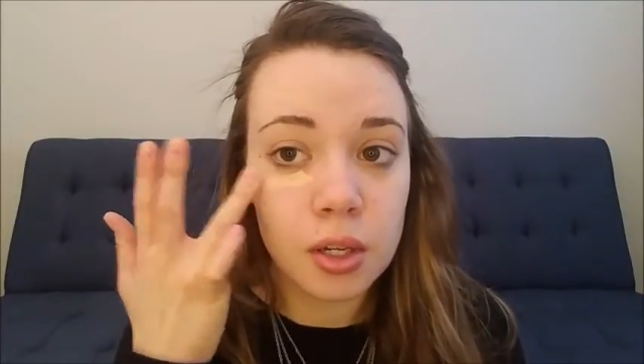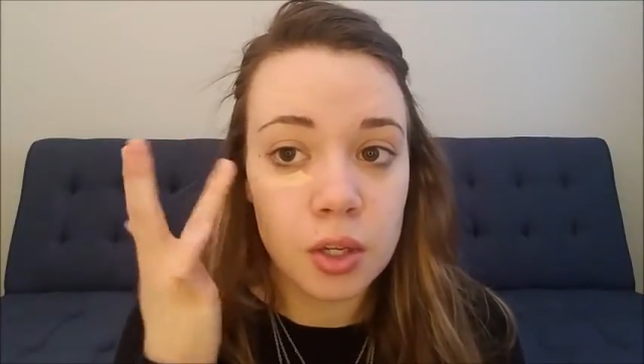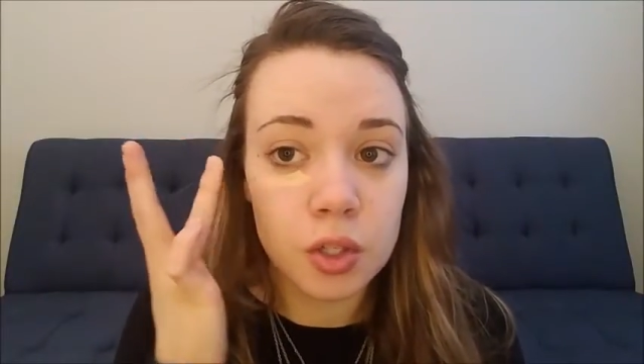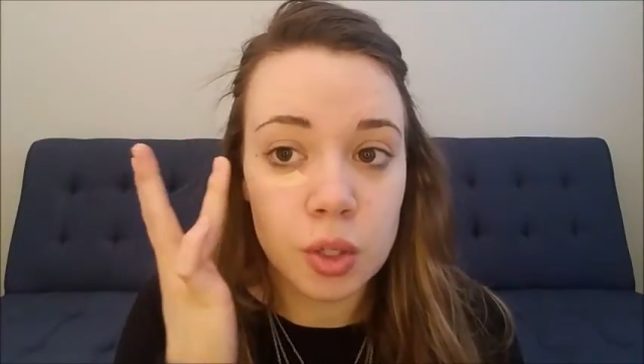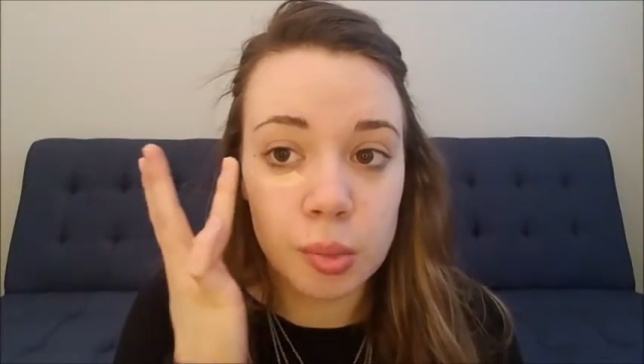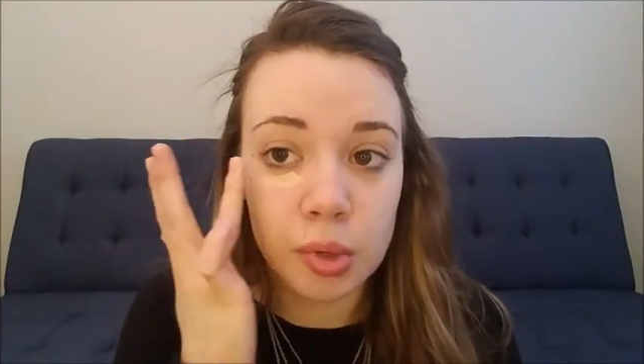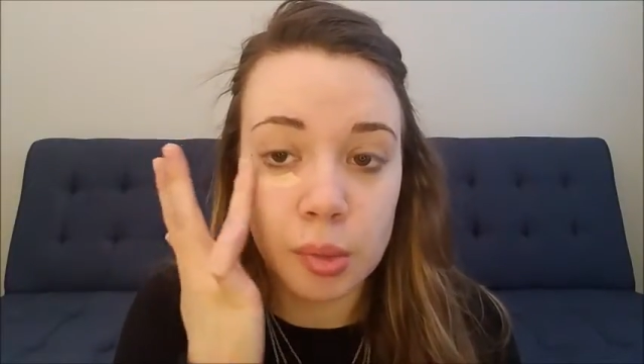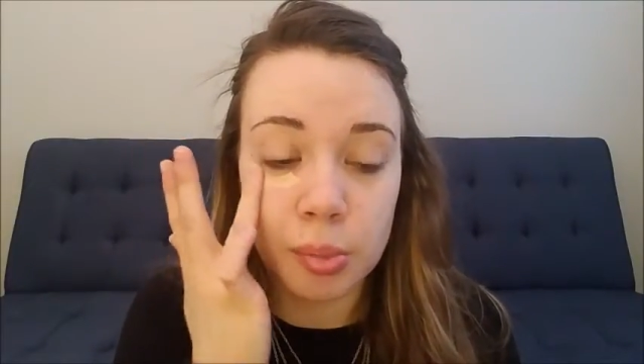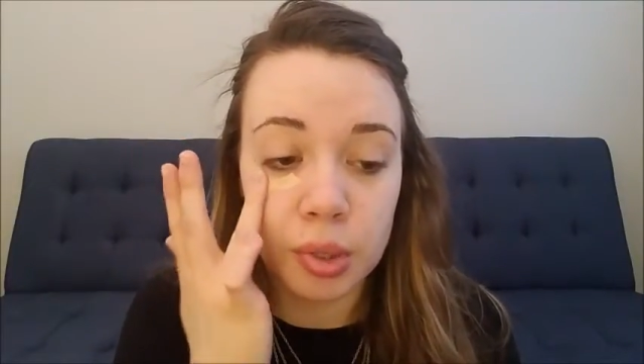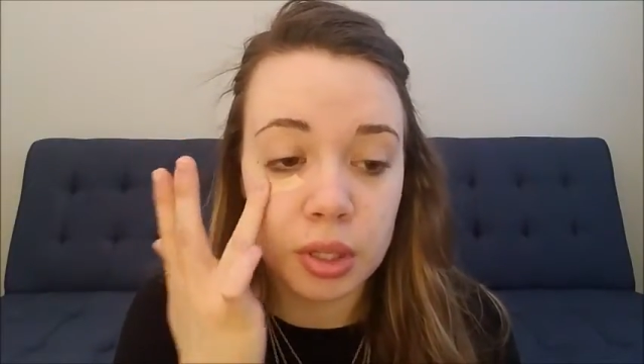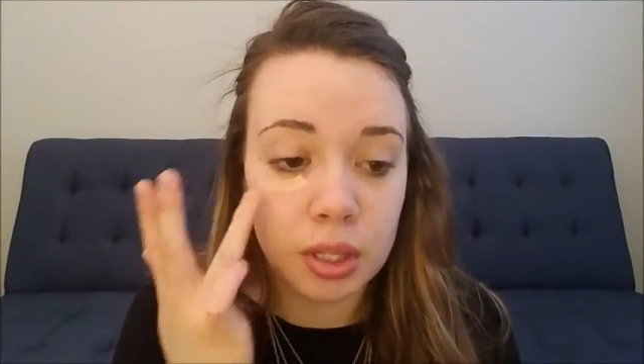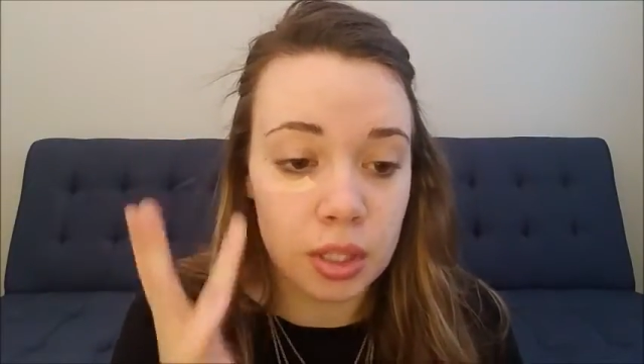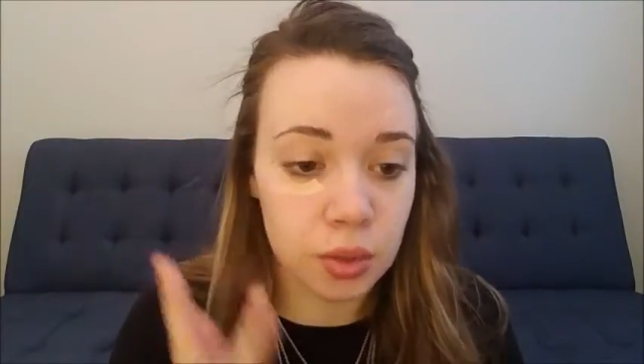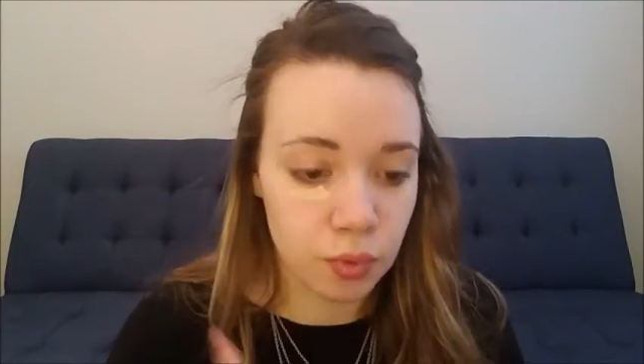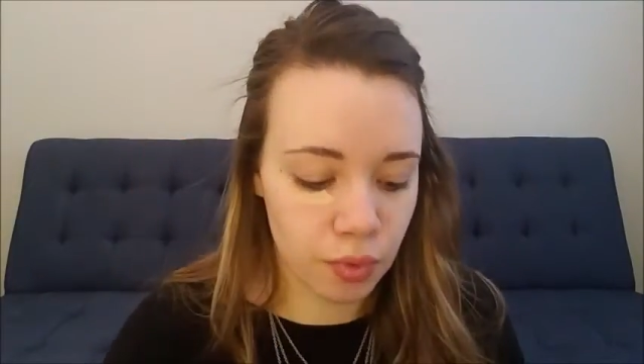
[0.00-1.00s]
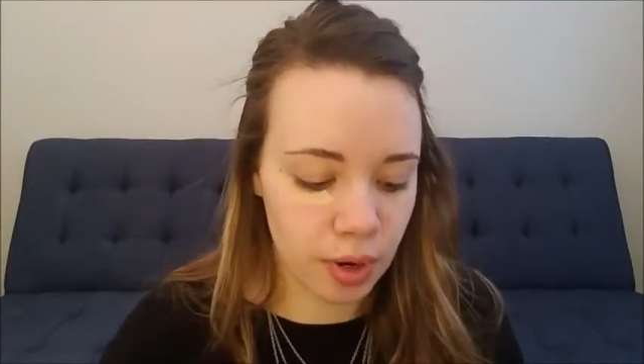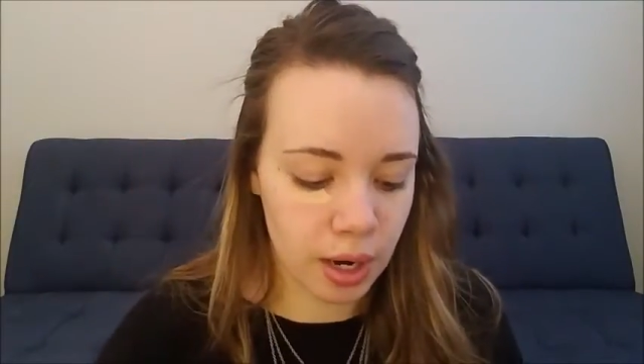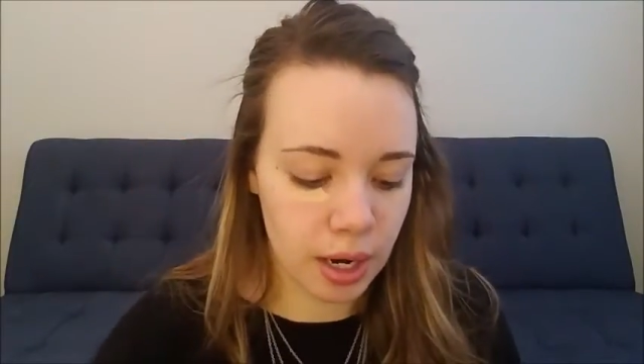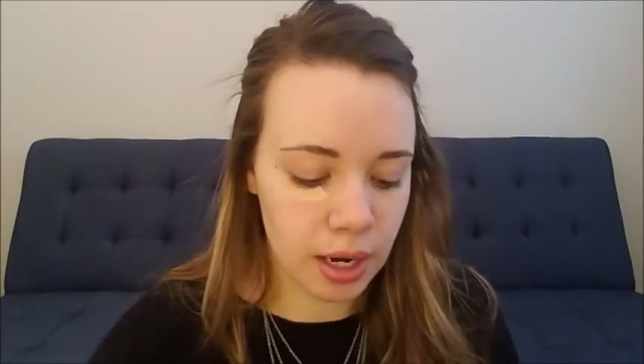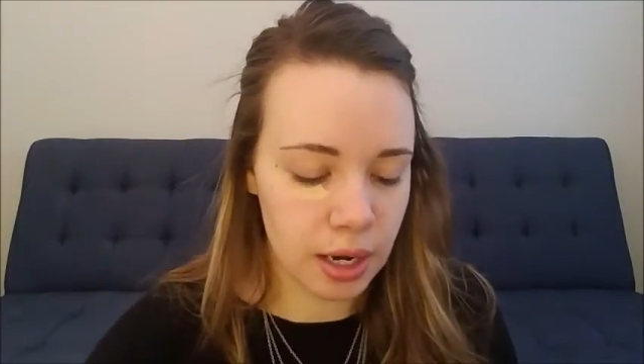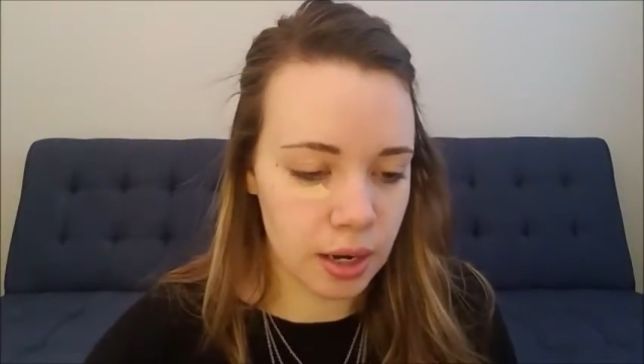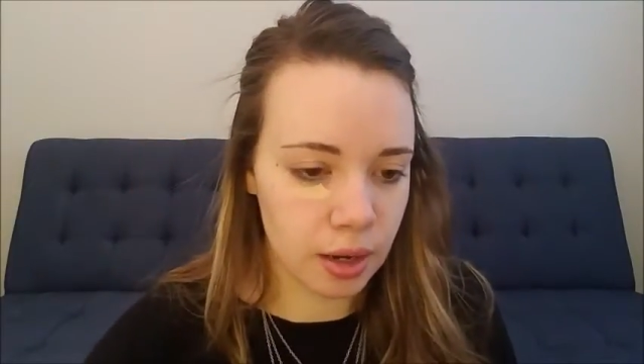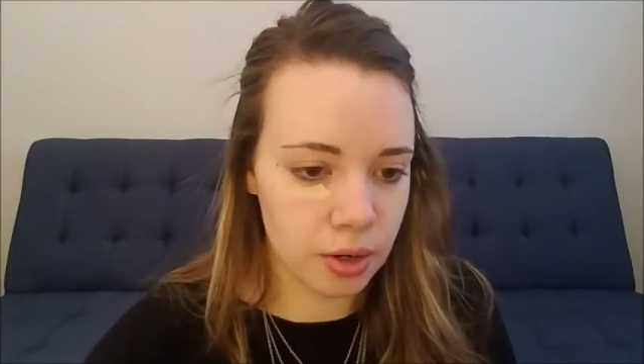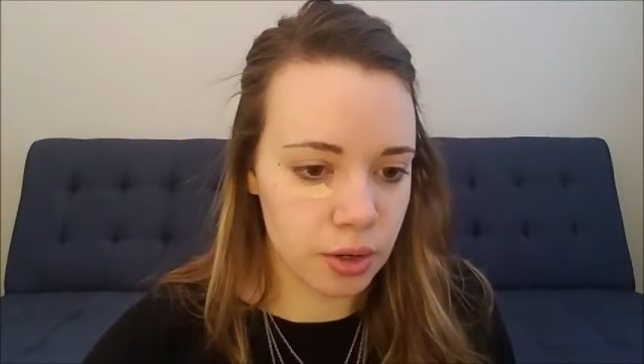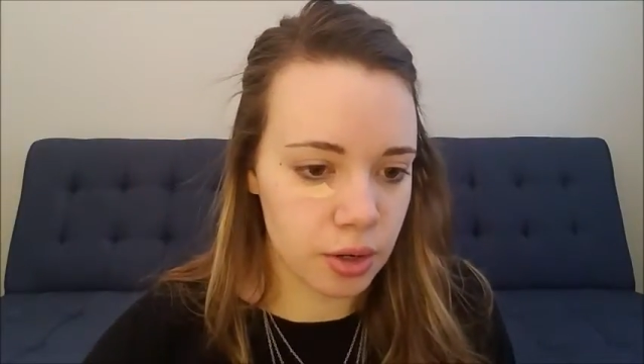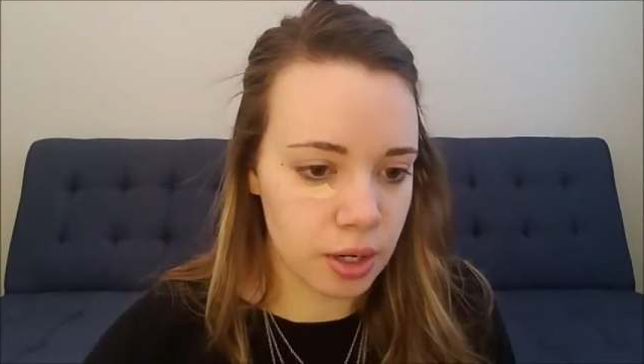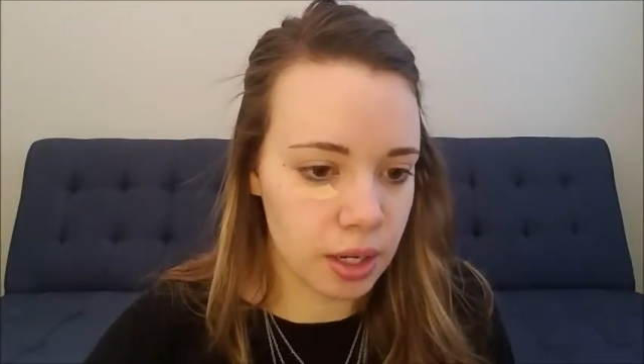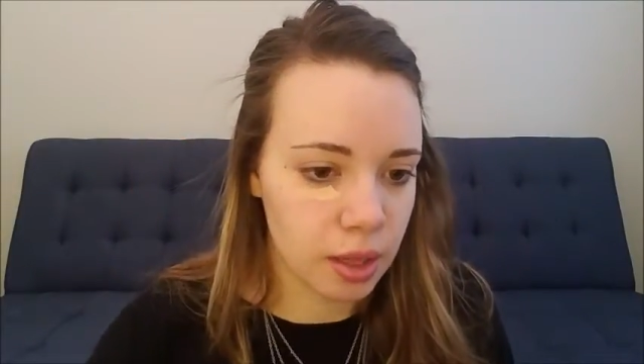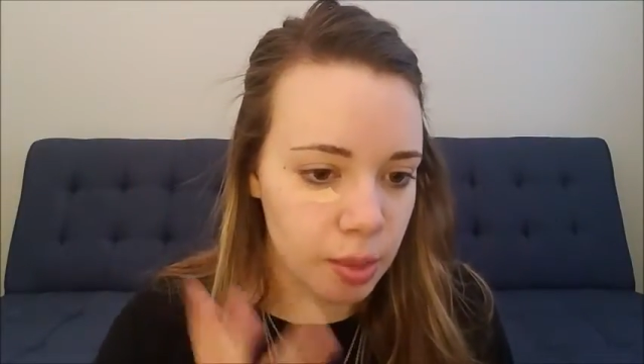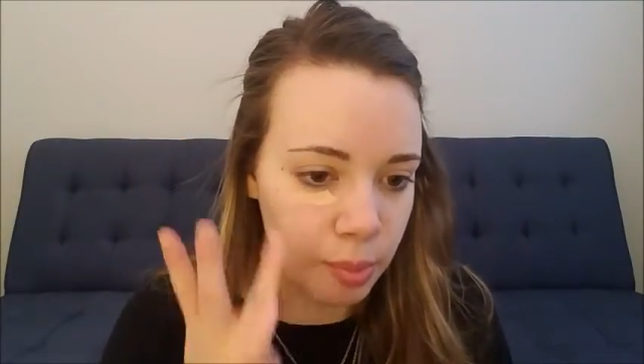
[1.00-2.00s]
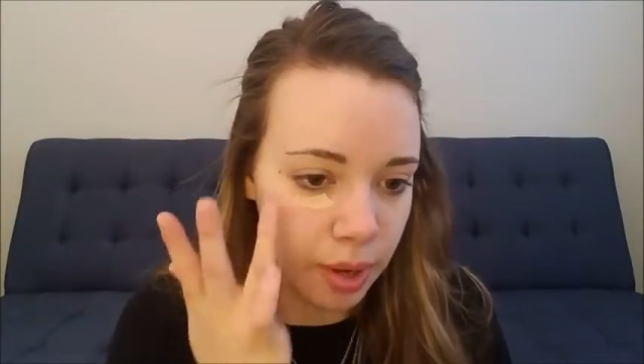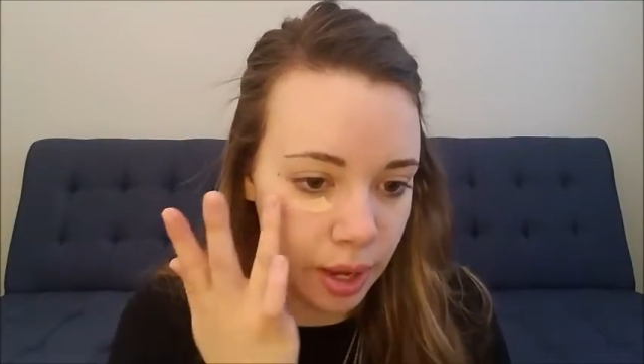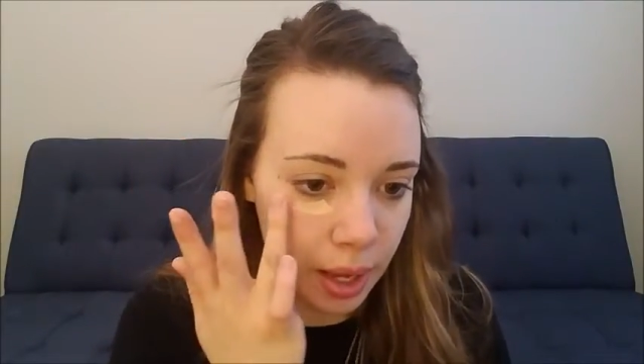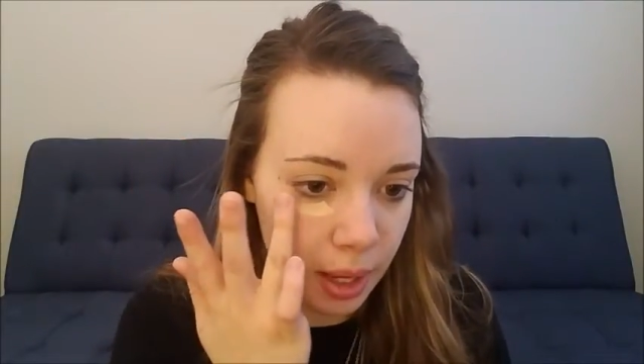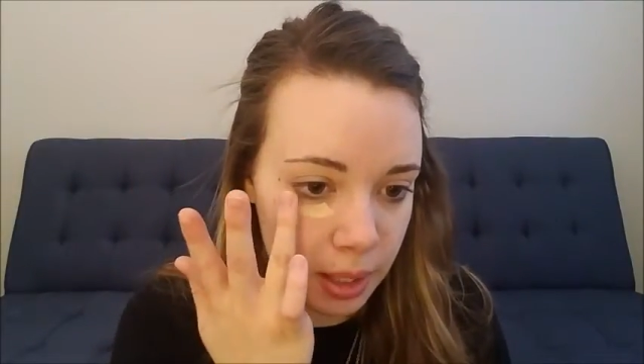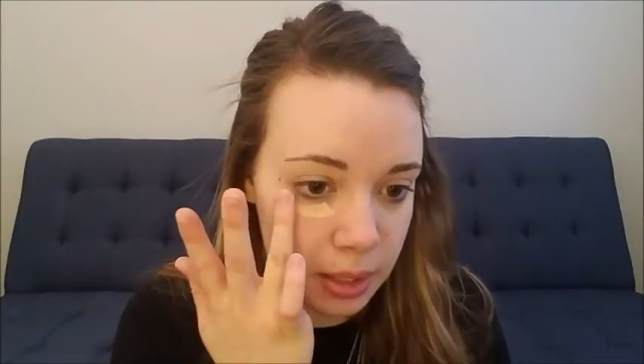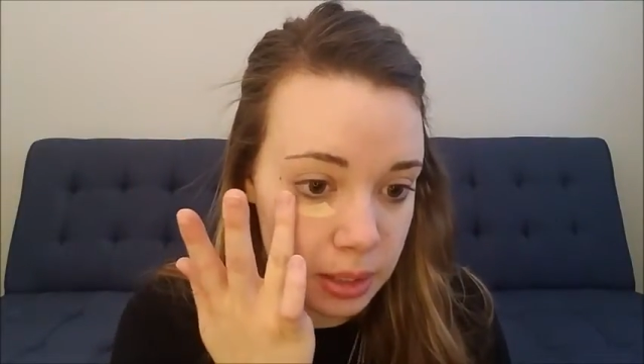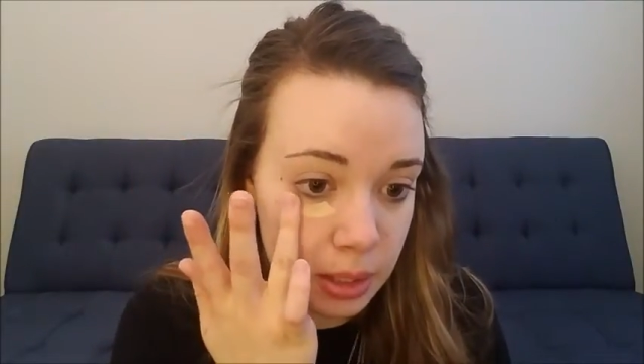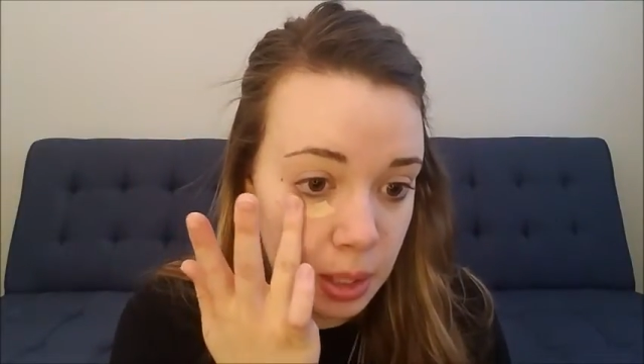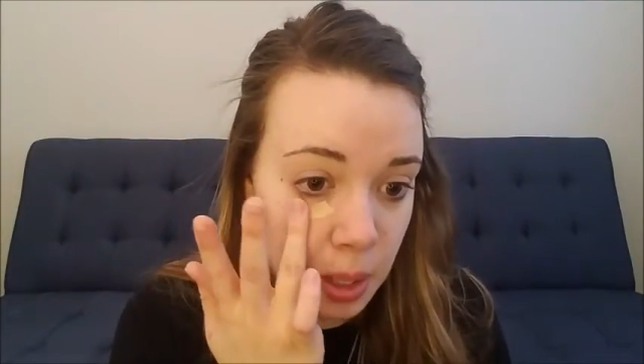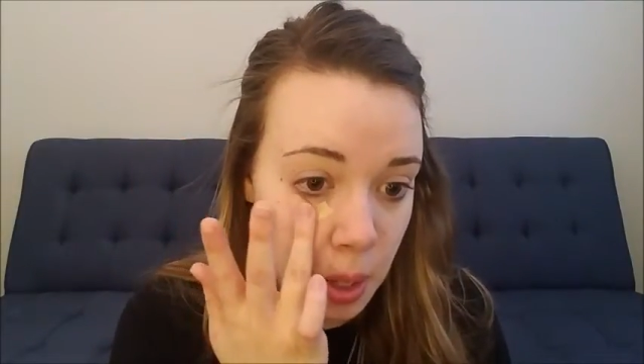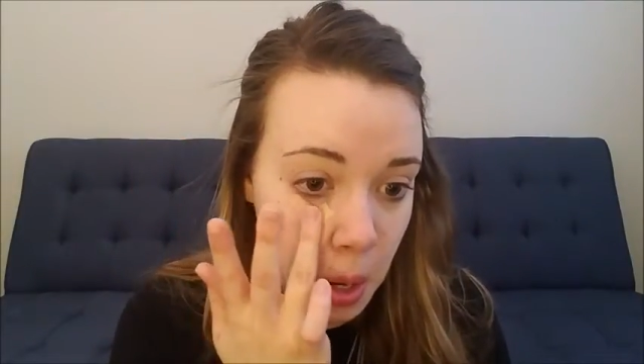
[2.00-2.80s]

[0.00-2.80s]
So I'm going to put this right underneath my eyes.